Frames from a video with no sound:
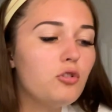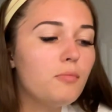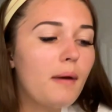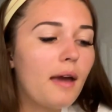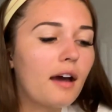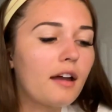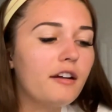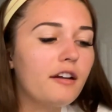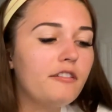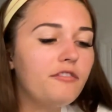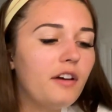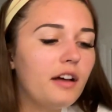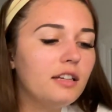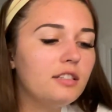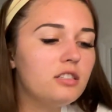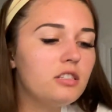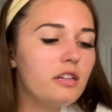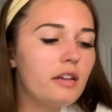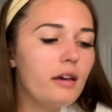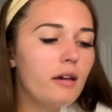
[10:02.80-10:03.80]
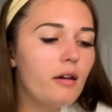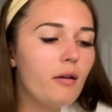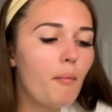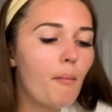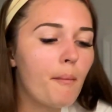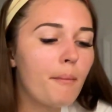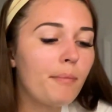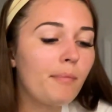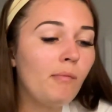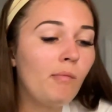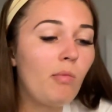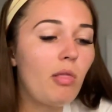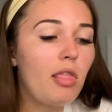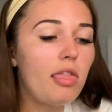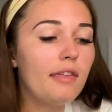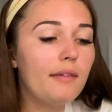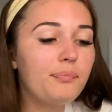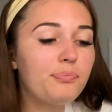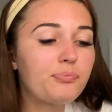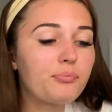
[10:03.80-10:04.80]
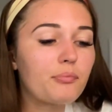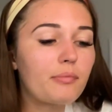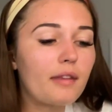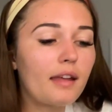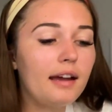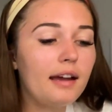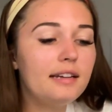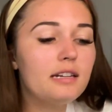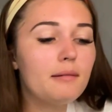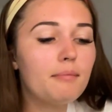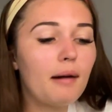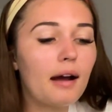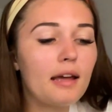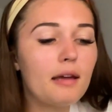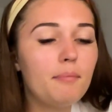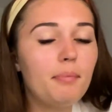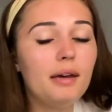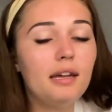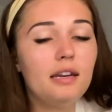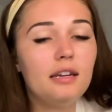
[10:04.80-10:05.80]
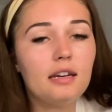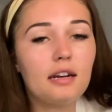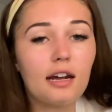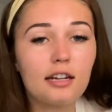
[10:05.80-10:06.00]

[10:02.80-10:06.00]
manifest it. And in my opinion,